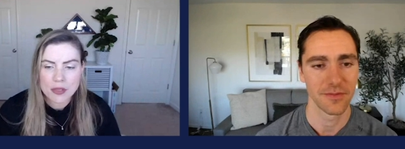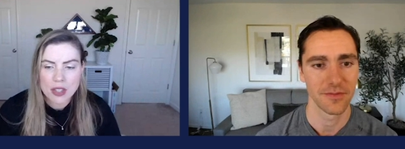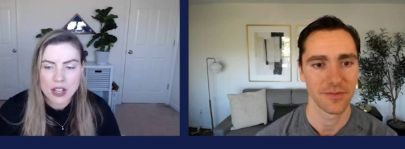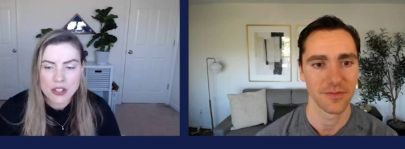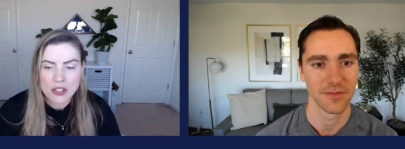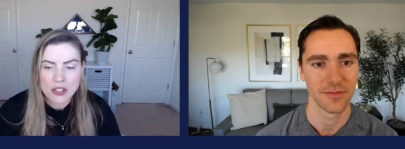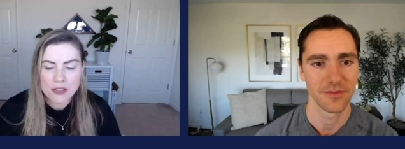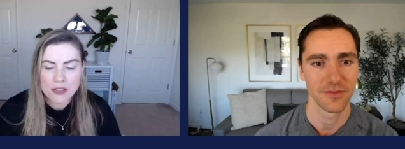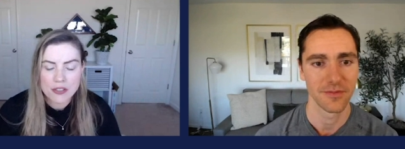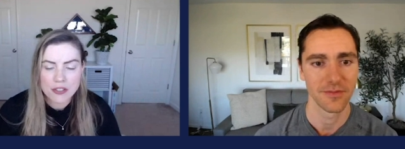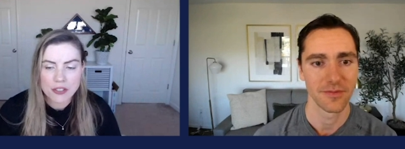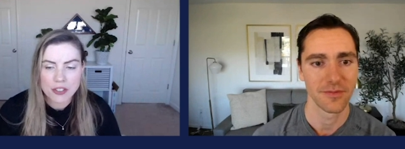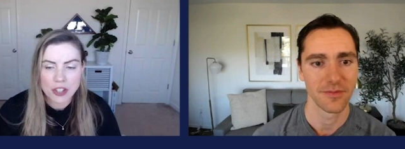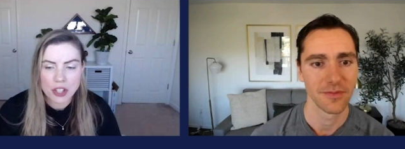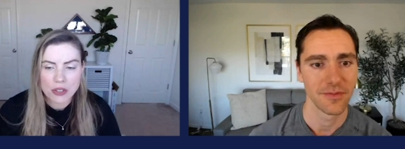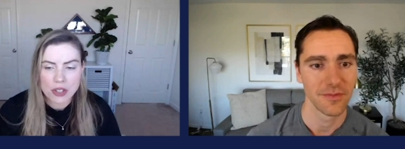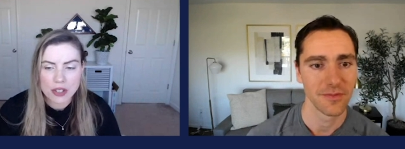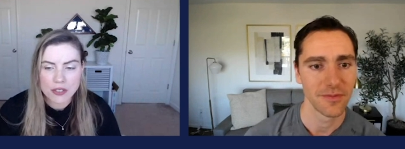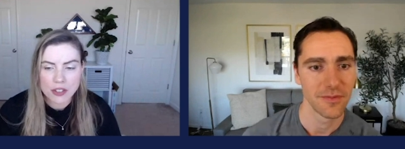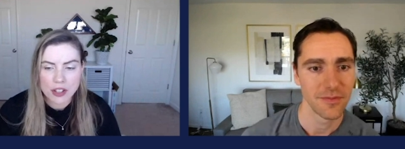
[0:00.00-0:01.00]
Speaker 1: there's a
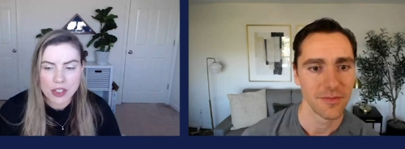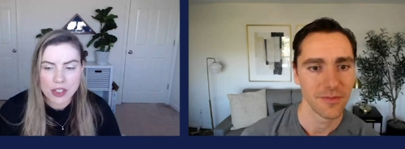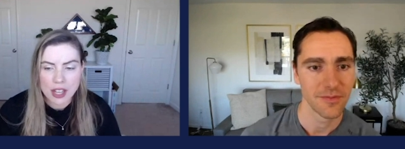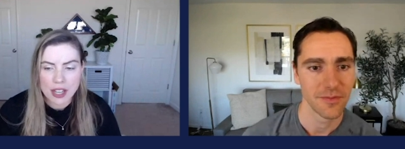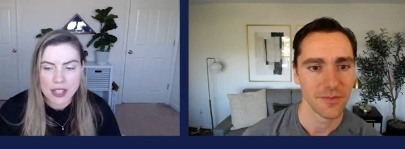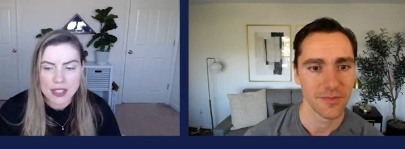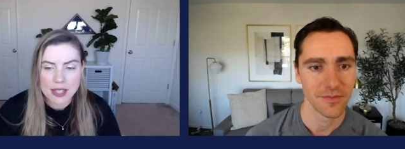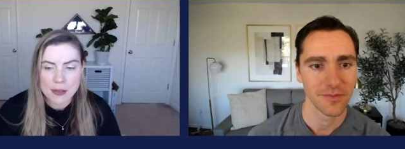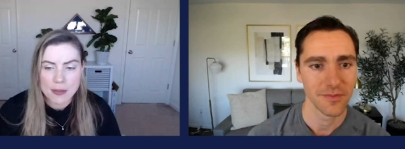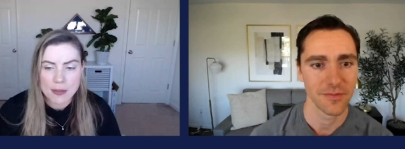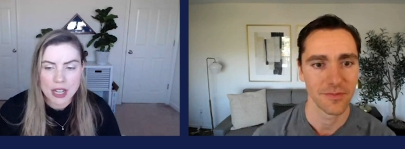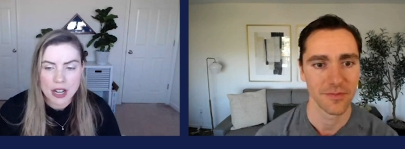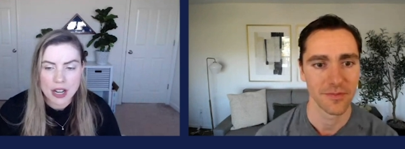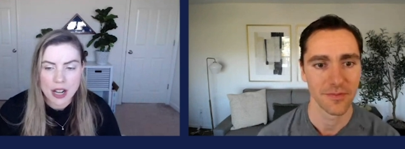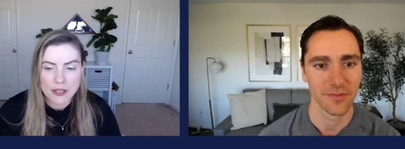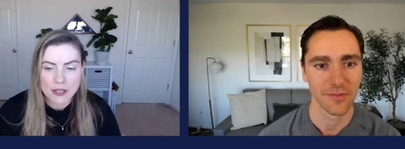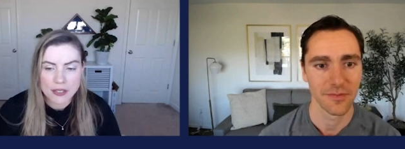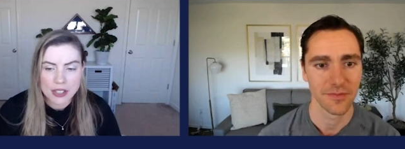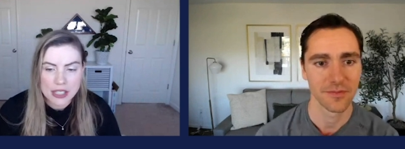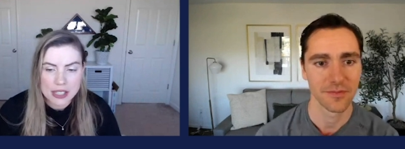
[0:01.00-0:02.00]
few different things. I mean,
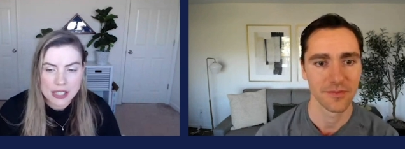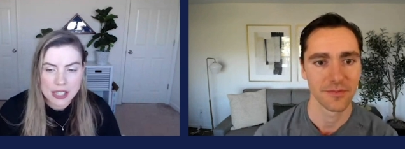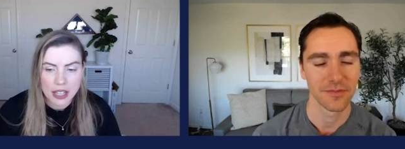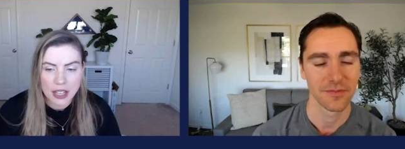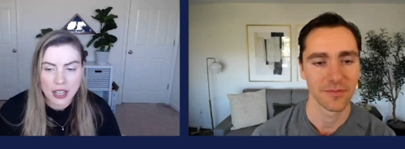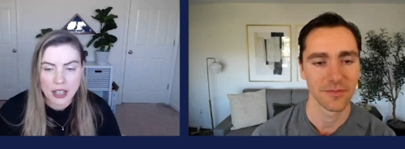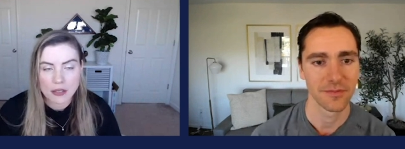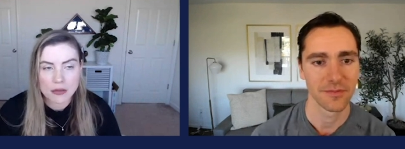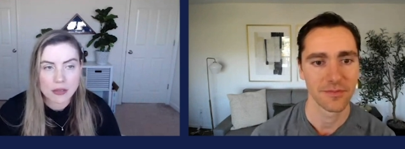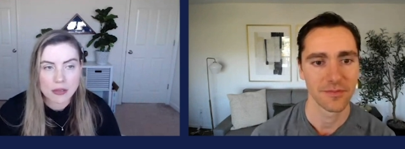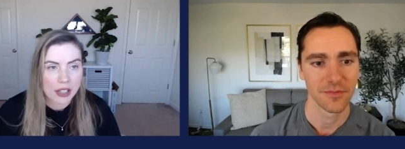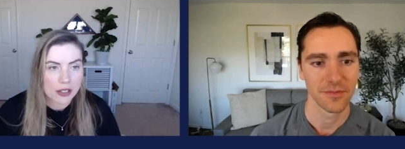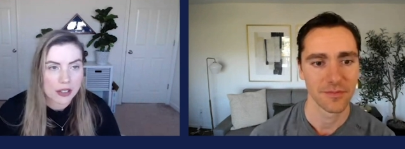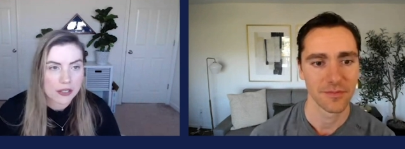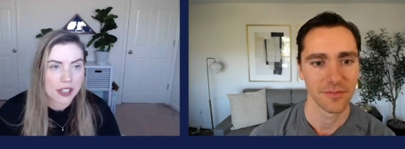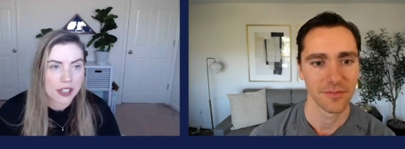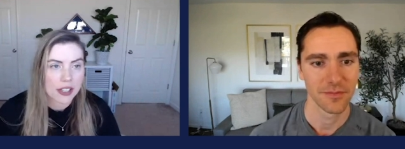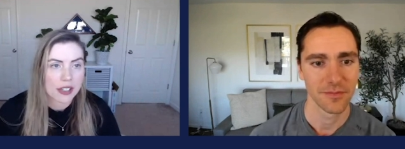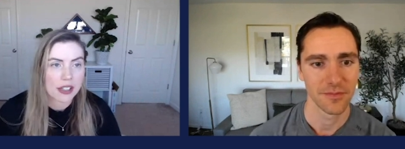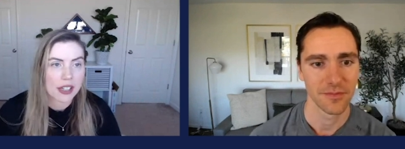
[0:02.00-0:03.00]
obviously
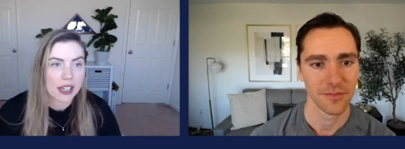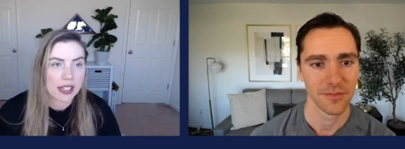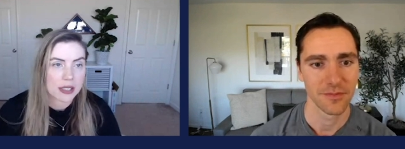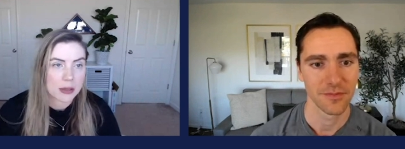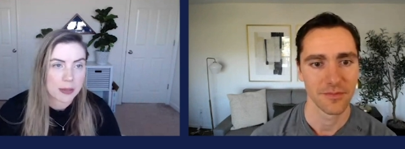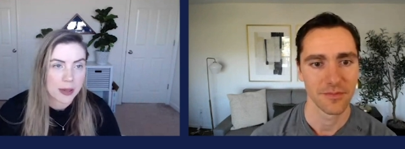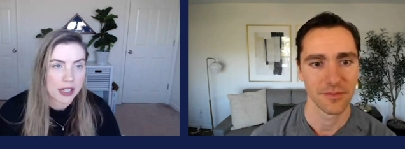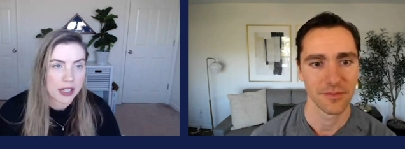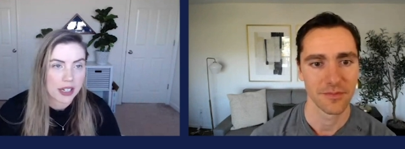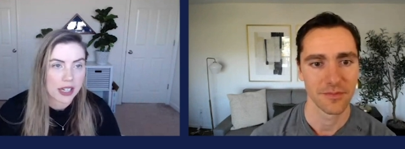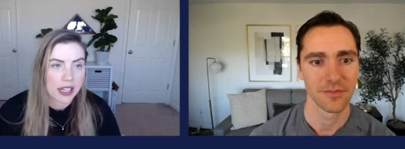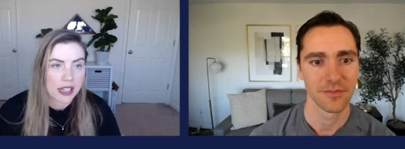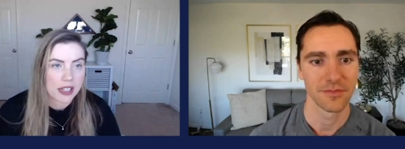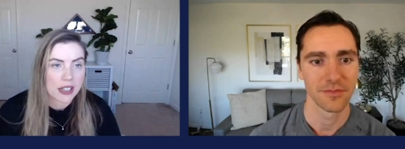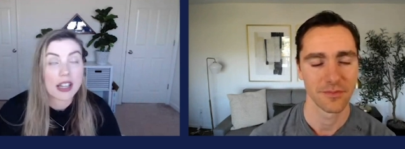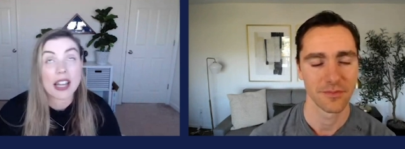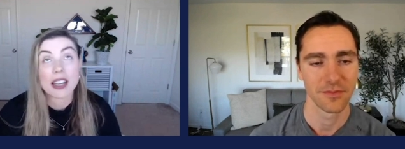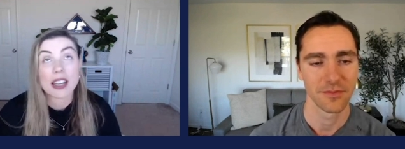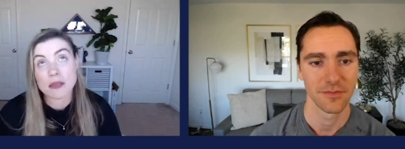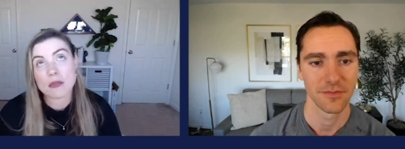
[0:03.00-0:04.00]
relevant experience,
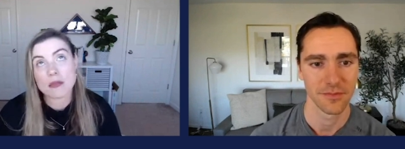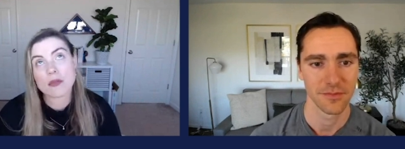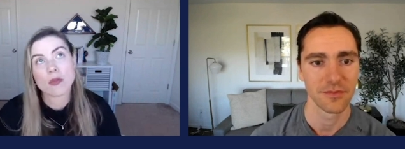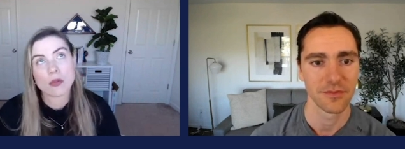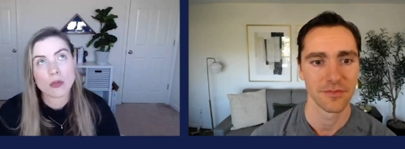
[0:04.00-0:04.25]
like